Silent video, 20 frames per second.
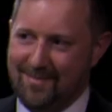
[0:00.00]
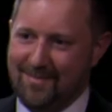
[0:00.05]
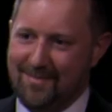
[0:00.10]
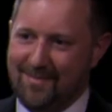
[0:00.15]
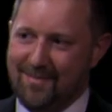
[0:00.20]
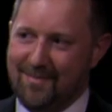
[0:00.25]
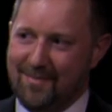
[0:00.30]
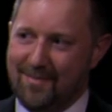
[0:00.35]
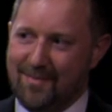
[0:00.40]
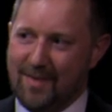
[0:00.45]

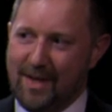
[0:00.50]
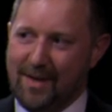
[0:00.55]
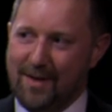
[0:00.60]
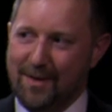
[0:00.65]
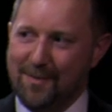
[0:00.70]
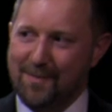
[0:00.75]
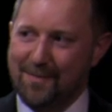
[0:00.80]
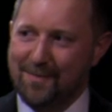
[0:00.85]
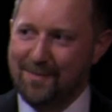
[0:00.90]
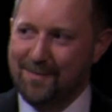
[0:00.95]

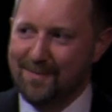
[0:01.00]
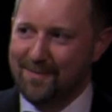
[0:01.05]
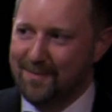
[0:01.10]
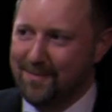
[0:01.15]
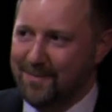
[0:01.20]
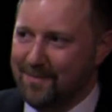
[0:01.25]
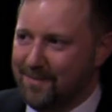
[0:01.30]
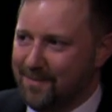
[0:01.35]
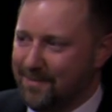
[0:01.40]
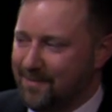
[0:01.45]

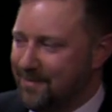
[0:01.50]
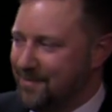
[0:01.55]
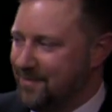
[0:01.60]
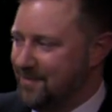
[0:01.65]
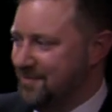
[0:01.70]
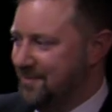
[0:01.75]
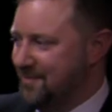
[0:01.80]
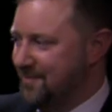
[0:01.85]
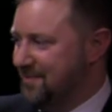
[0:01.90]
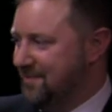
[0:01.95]

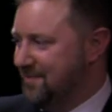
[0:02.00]
The person shown says nothing.